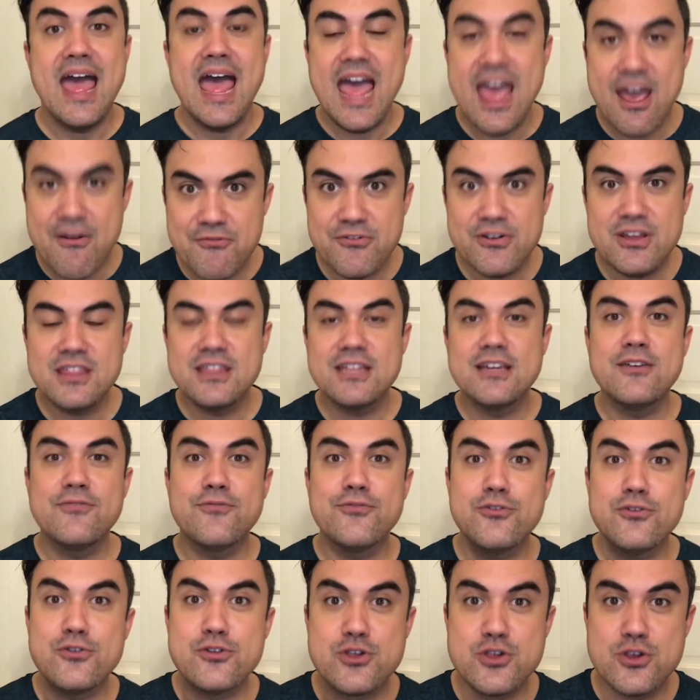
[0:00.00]
Everything
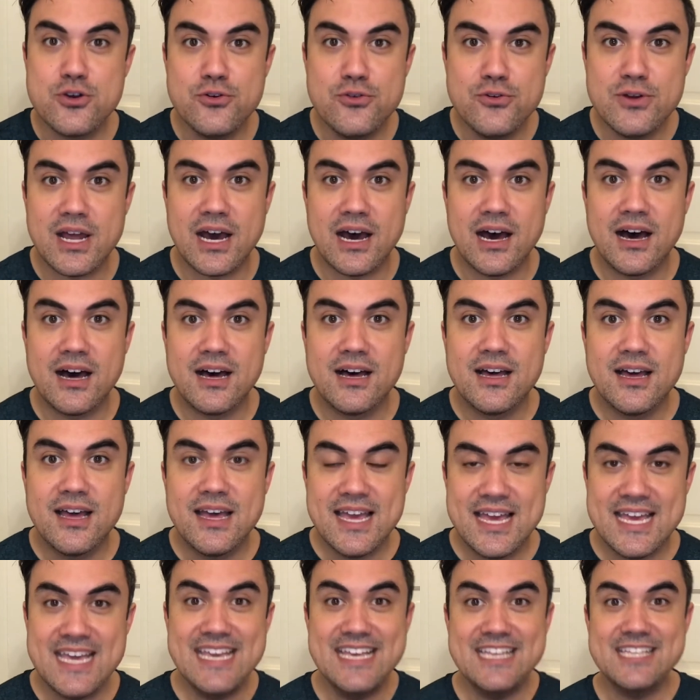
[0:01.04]
for Judah
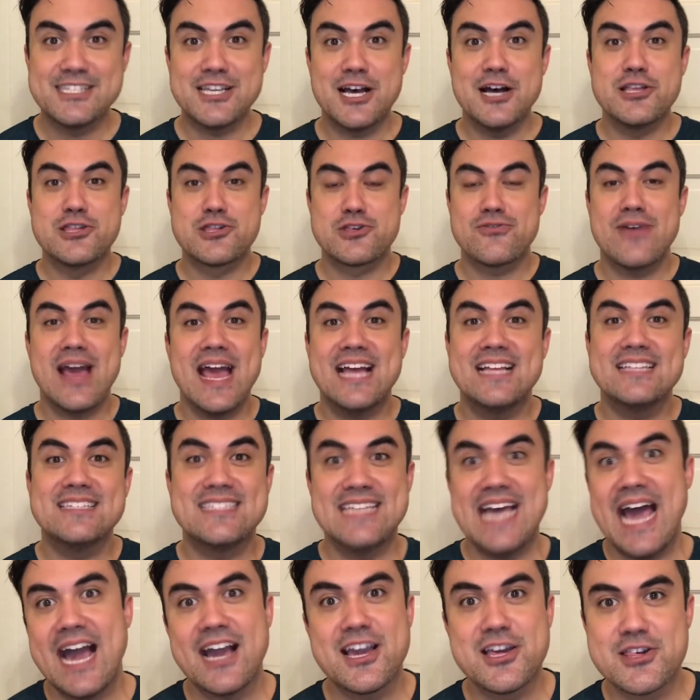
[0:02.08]
is a
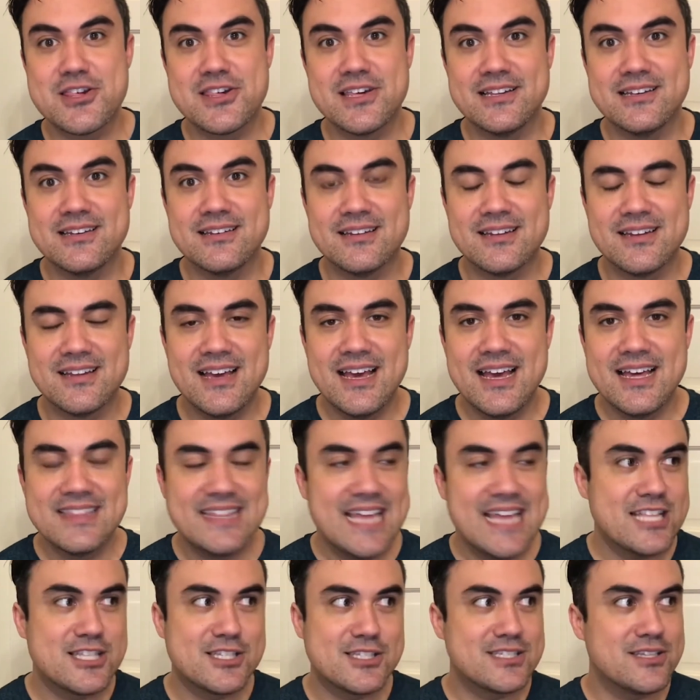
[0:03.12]
transaction.
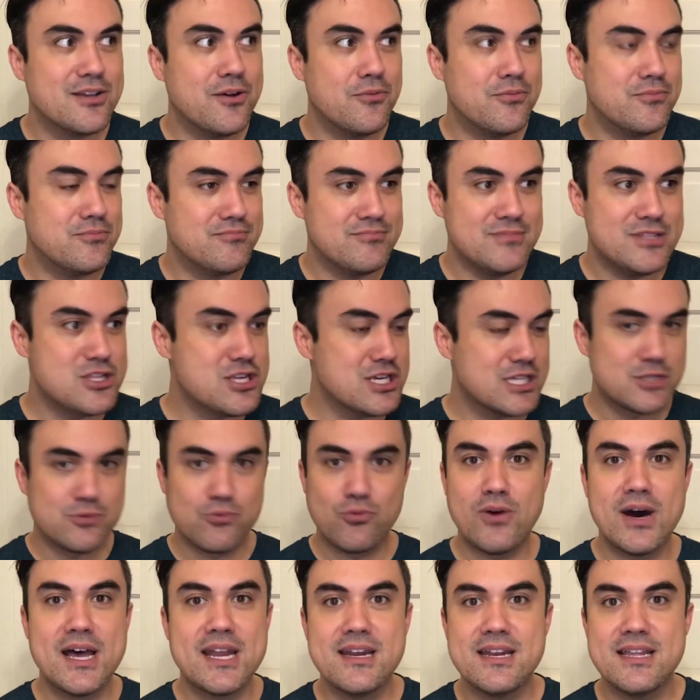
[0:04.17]
That's just
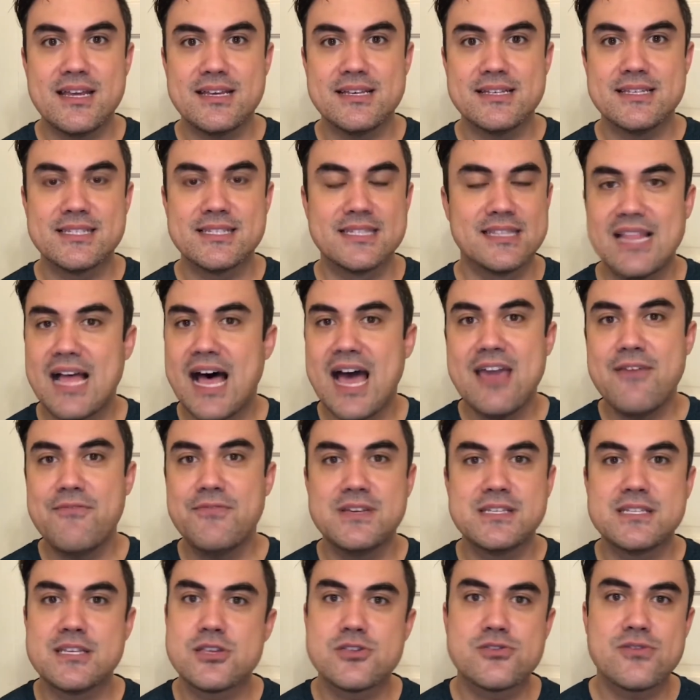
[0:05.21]
what it is. Life
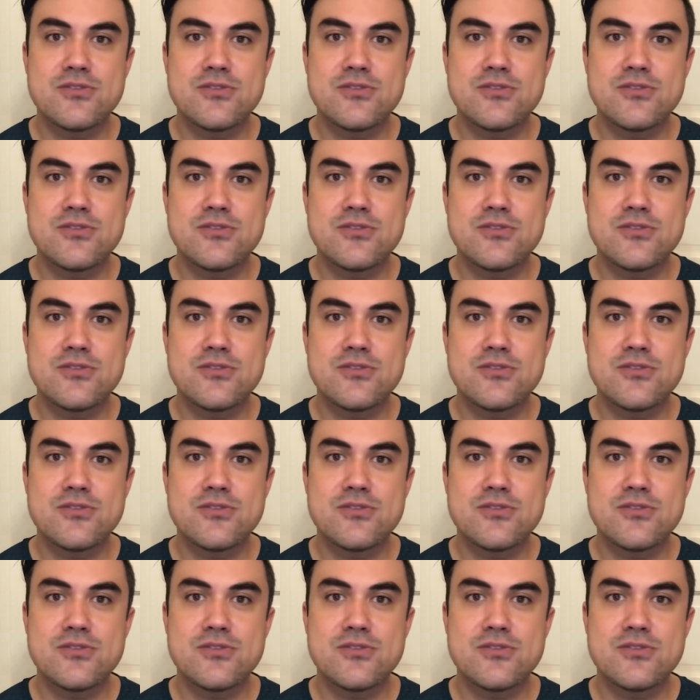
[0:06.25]
is a